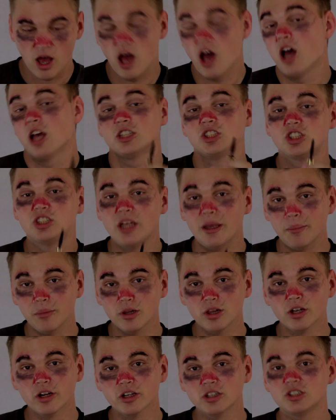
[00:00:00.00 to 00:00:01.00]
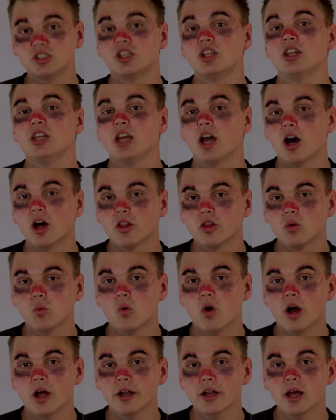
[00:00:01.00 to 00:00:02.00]
similar to the other
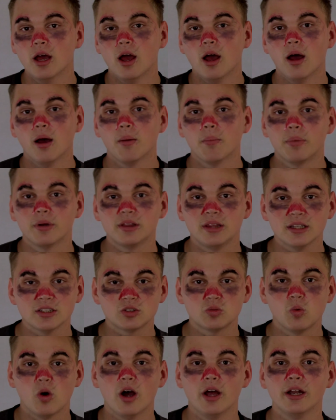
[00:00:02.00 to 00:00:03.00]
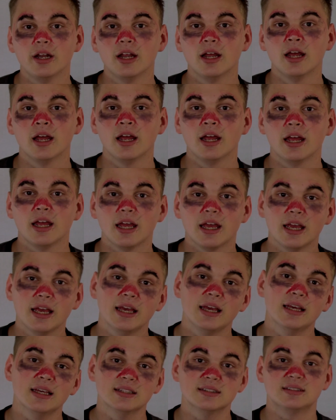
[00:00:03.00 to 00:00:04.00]
one, but this one
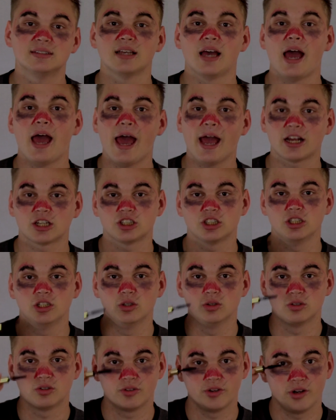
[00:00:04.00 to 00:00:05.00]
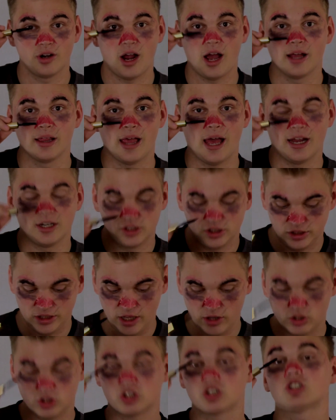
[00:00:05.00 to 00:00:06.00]
is actually used for your eyelashes. Now
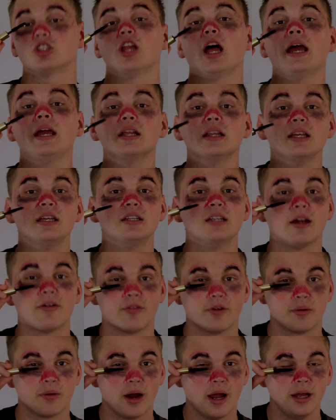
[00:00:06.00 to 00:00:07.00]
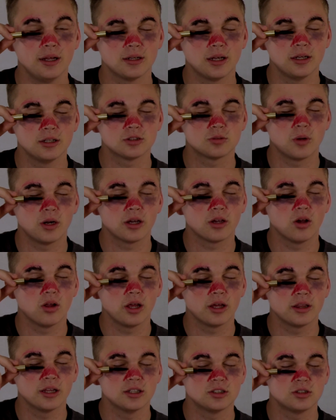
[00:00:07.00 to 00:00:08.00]
they're slightly different, right? Now you just wanna go
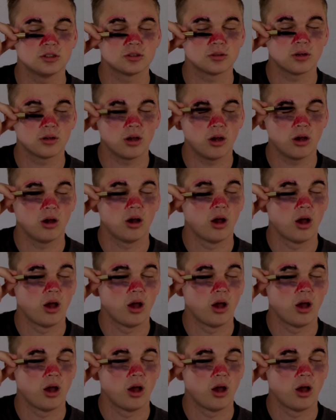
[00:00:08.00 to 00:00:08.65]
like this. You just wanna go.